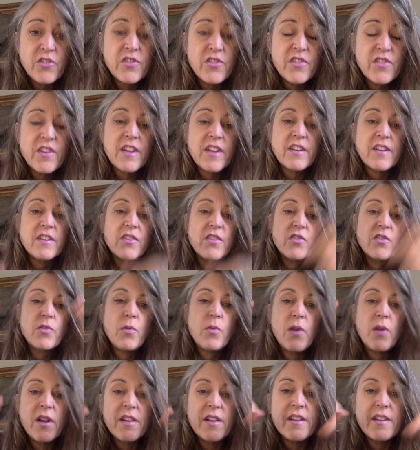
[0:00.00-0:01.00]
your stuckness,
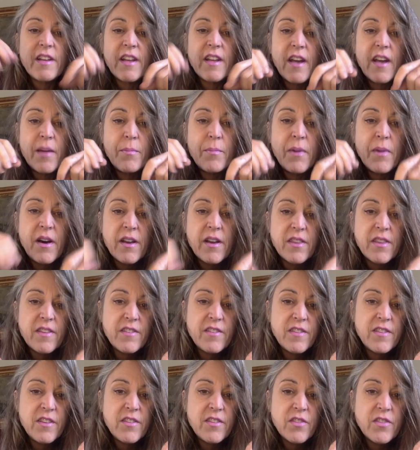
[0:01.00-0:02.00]
quality
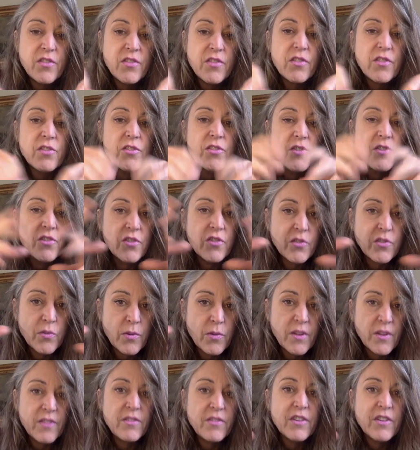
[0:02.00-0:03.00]
hypotheses of solutions
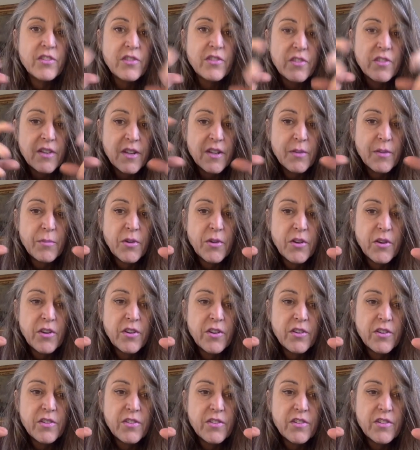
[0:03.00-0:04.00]
will eventually
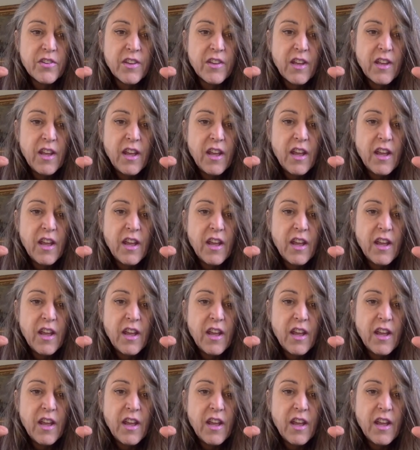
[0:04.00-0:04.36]
emerge.